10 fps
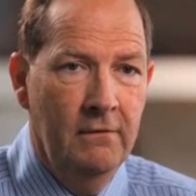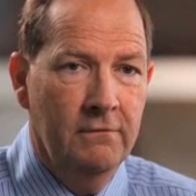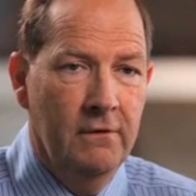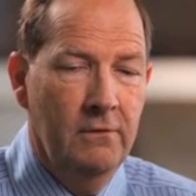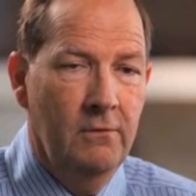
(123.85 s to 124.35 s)

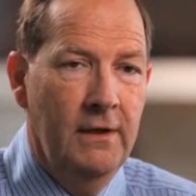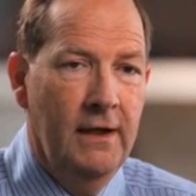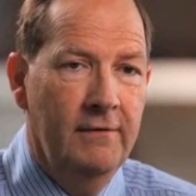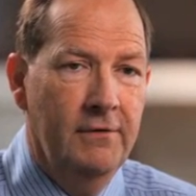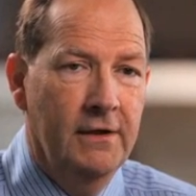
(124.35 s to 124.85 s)
So we
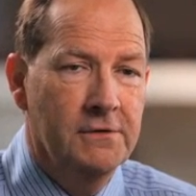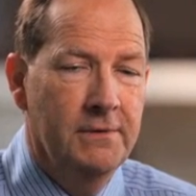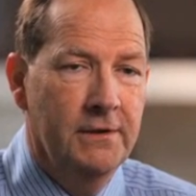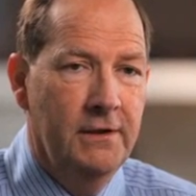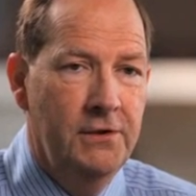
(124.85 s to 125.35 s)
have an
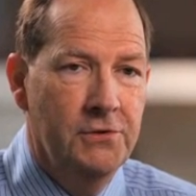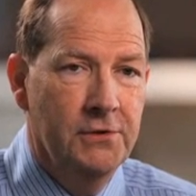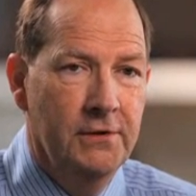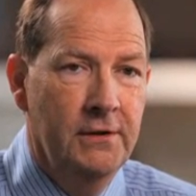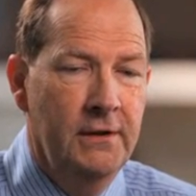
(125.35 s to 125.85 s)

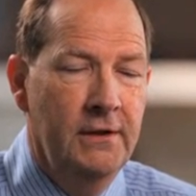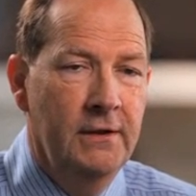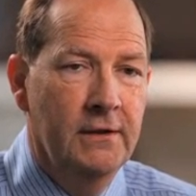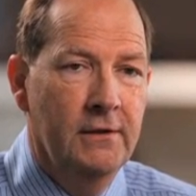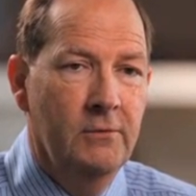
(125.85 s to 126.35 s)
expectation
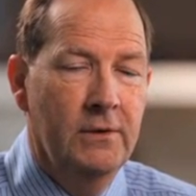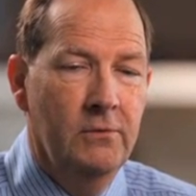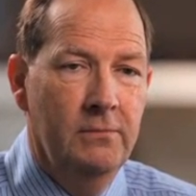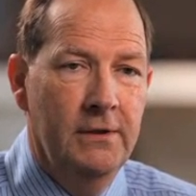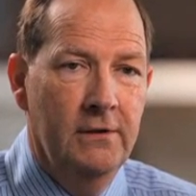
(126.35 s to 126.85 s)
that we
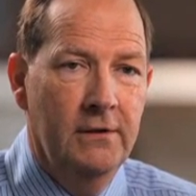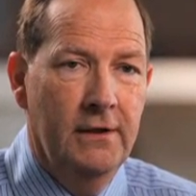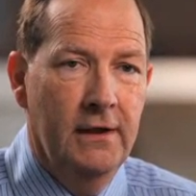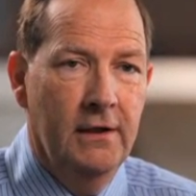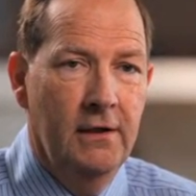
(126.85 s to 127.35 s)
will be
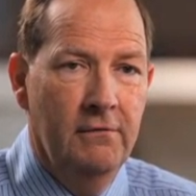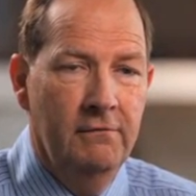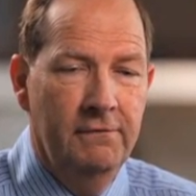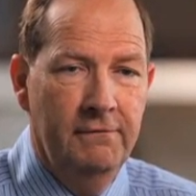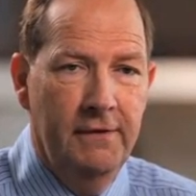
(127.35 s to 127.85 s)
looking at
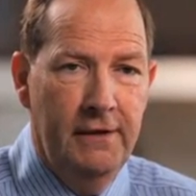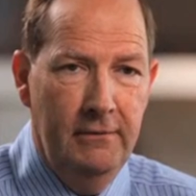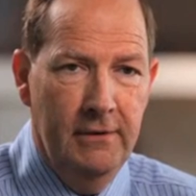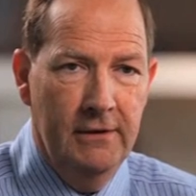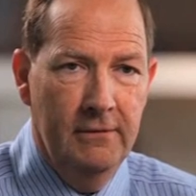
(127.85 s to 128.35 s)

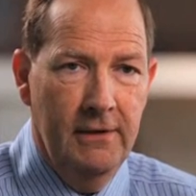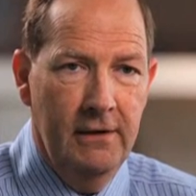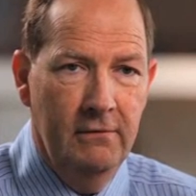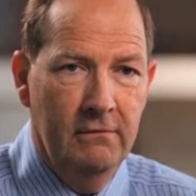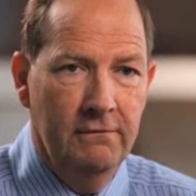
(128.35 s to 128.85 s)
115 million
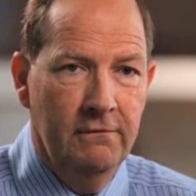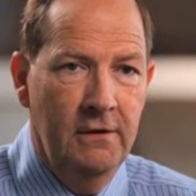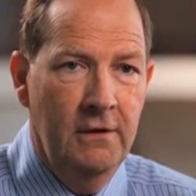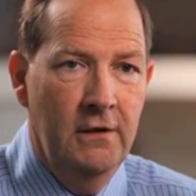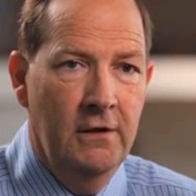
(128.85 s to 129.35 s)
barrels
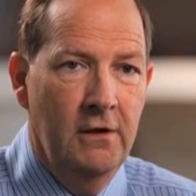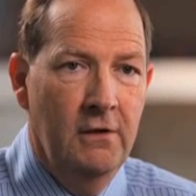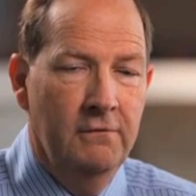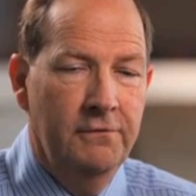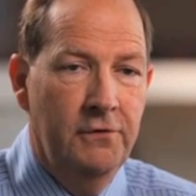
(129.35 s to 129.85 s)

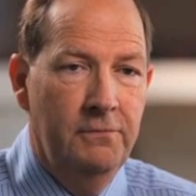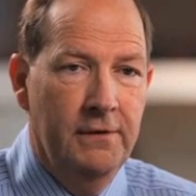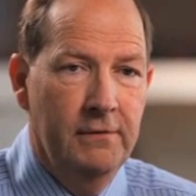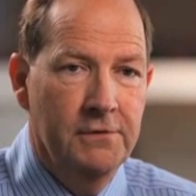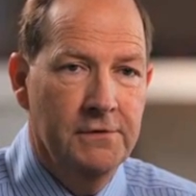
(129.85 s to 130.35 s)
of
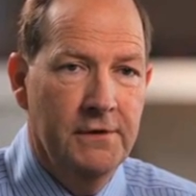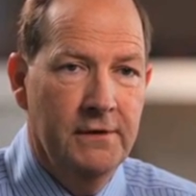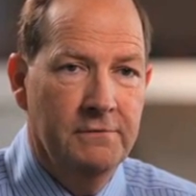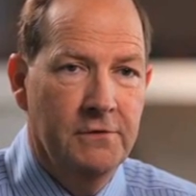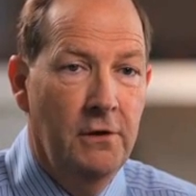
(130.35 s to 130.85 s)
2P
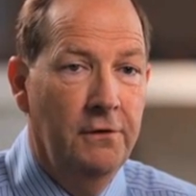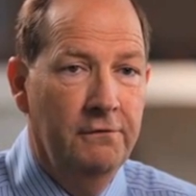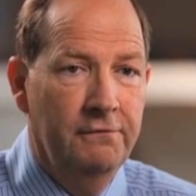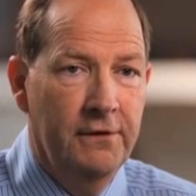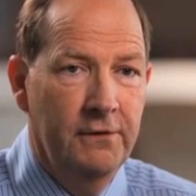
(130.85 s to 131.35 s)
reserves on
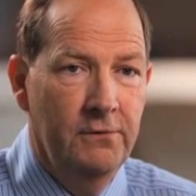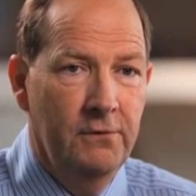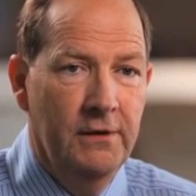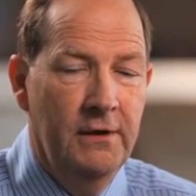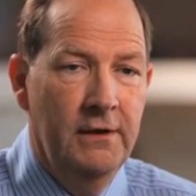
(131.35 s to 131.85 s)
the
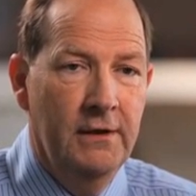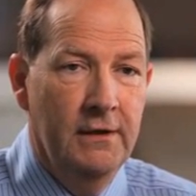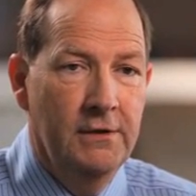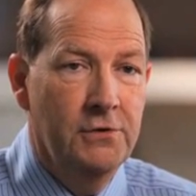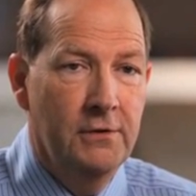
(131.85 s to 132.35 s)
field
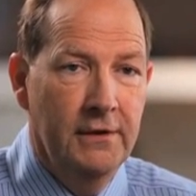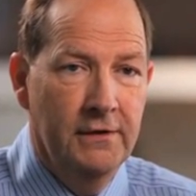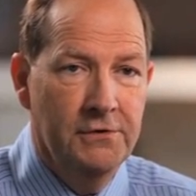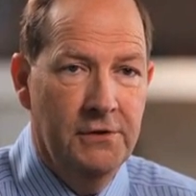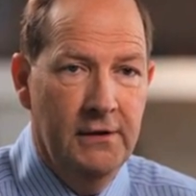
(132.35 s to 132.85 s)
during
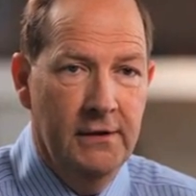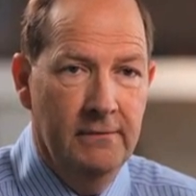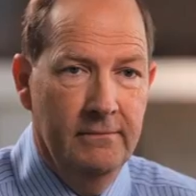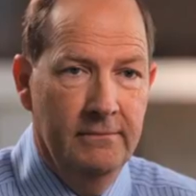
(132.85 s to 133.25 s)
this year.